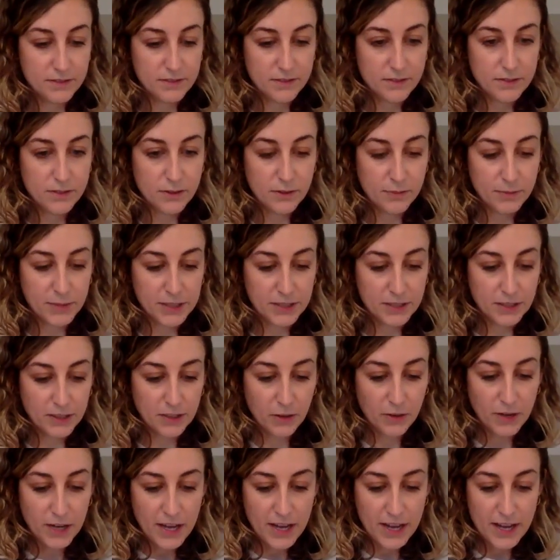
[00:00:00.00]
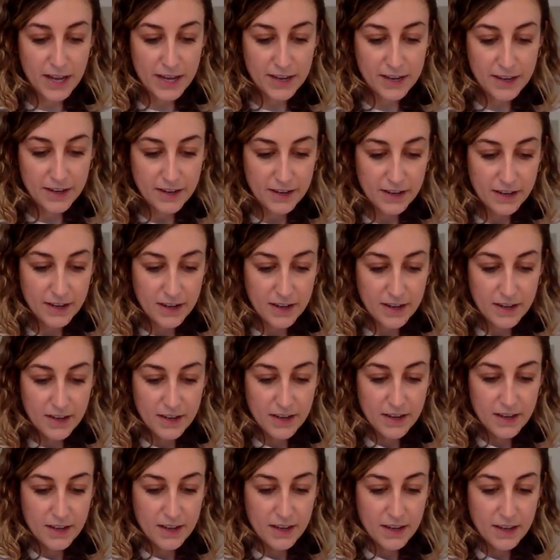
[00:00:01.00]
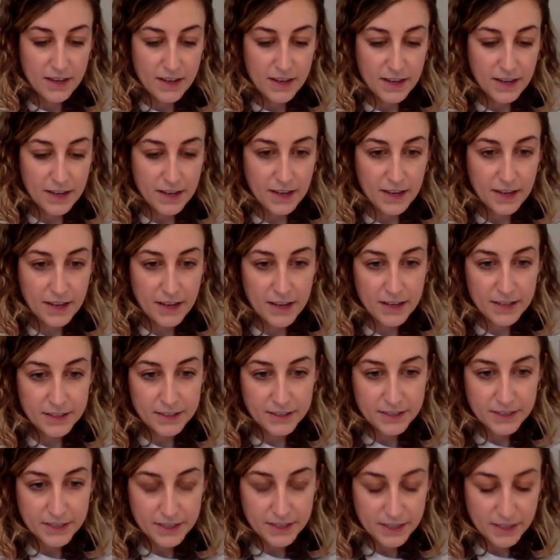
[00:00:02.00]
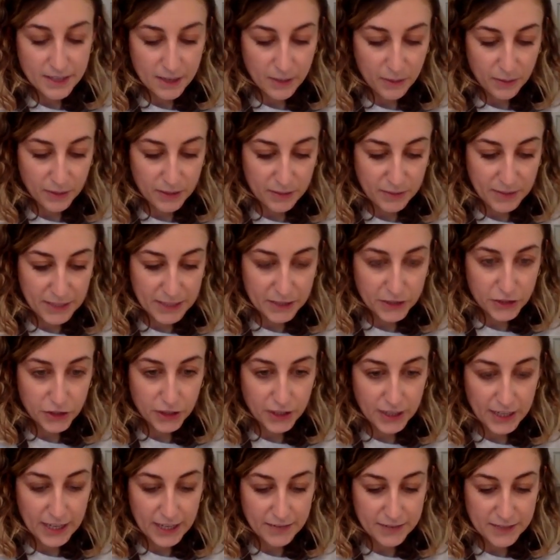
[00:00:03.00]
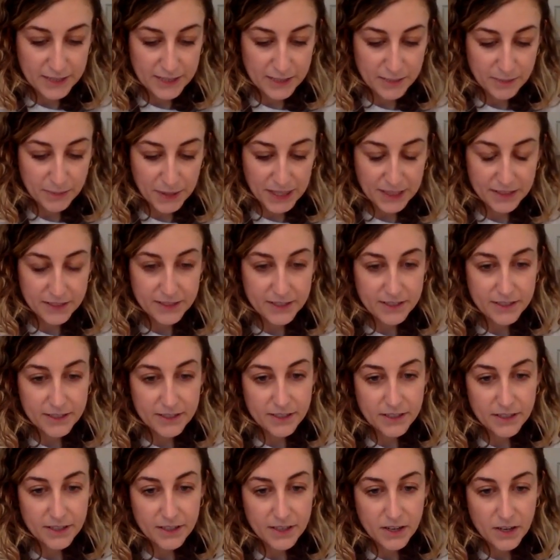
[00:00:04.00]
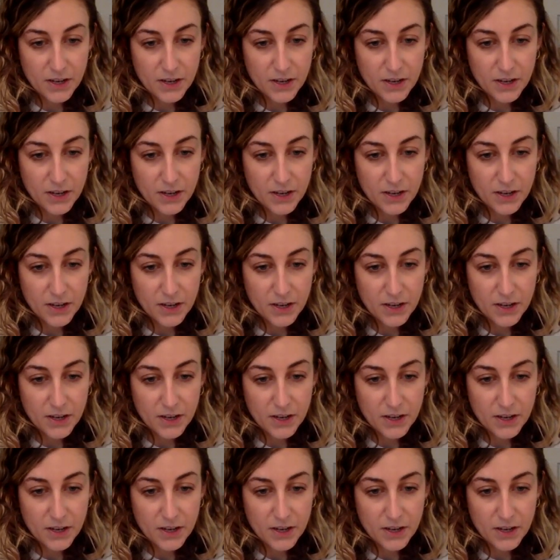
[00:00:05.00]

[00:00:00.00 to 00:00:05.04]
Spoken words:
So I'm gonna go ahead and I wanna make sure I have space